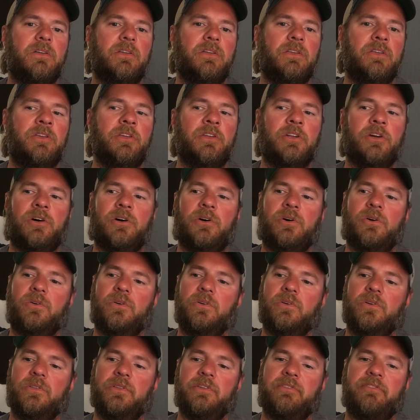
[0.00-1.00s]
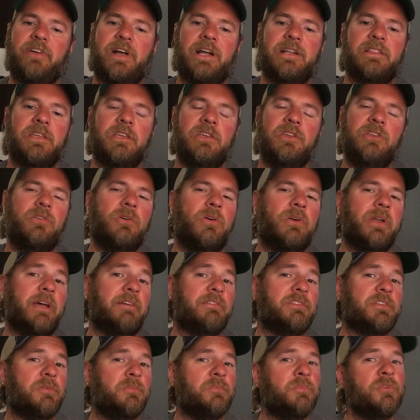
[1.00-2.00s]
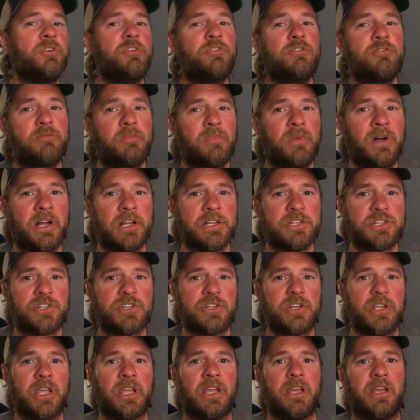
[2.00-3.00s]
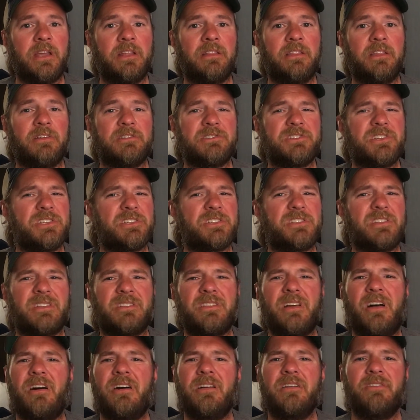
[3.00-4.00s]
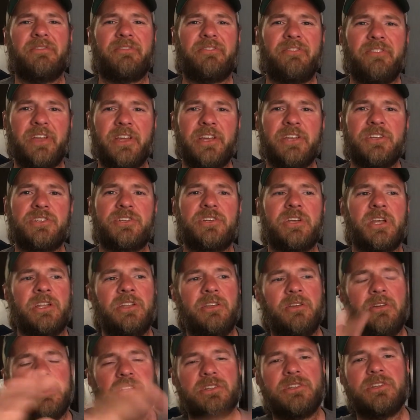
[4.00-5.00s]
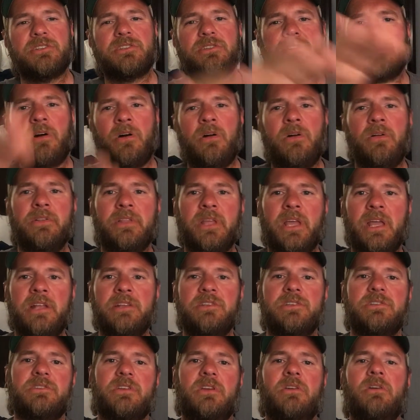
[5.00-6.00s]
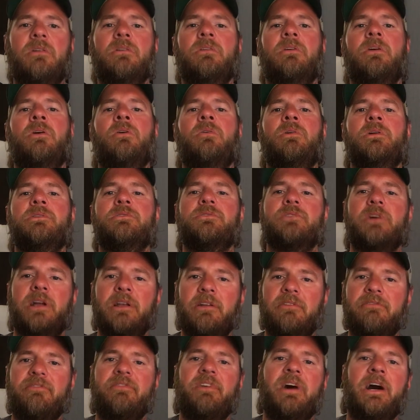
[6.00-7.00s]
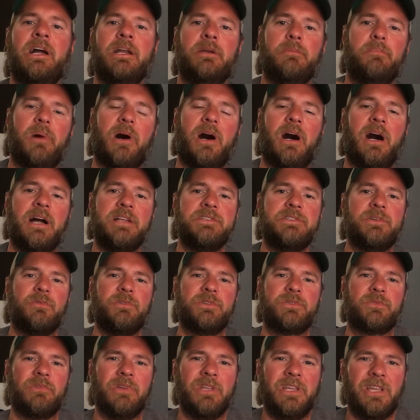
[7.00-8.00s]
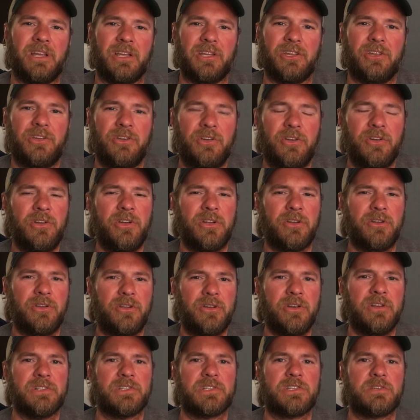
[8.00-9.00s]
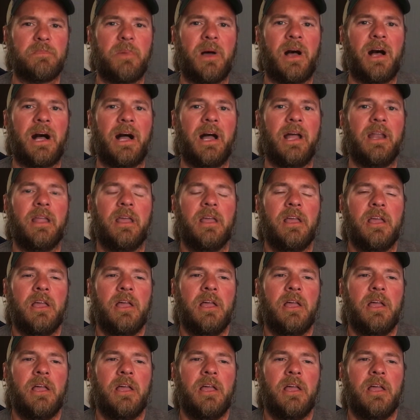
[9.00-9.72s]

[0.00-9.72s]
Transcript: You know, the fact that you don't have to move much and there's just a ton of fish and you could just all day just go and try to find pods. It was really a good, good spot.